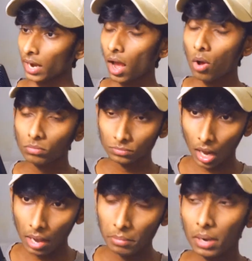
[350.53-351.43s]
Now,
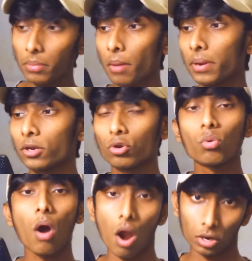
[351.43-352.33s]
I might be a bit
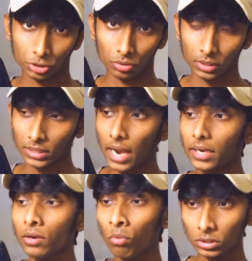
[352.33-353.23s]
too harsh on this. I
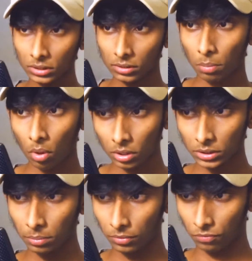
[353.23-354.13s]
did watch this
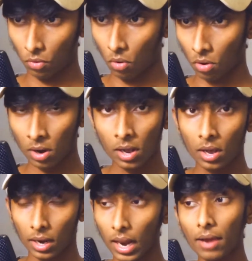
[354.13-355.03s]
apology before.
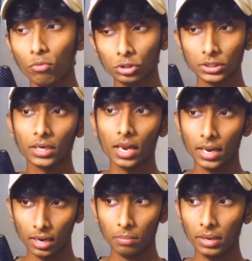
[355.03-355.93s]
I watched it a
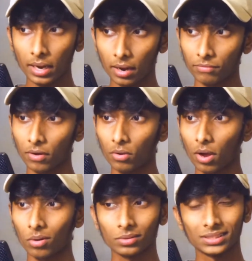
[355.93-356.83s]
little bit and I found
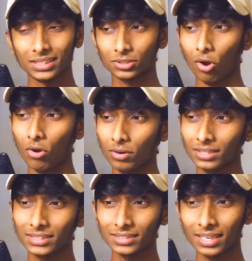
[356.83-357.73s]
out
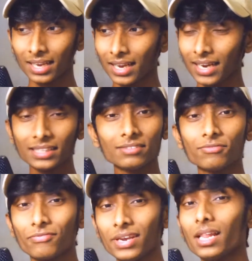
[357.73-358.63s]
it
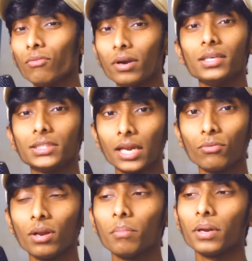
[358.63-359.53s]
doesn't feel very
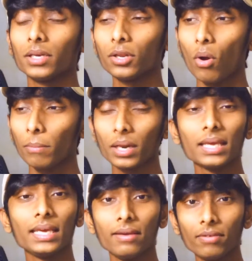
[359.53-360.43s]
genuine, but I'm
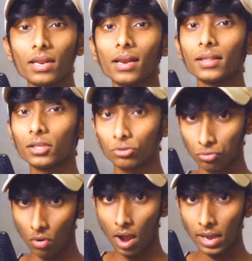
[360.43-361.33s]
gonna give it another
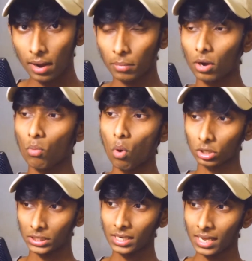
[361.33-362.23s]
try and I'm gonna
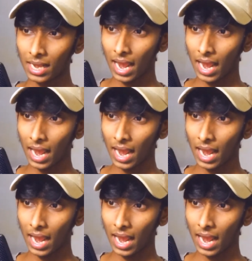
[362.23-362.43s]
watch it.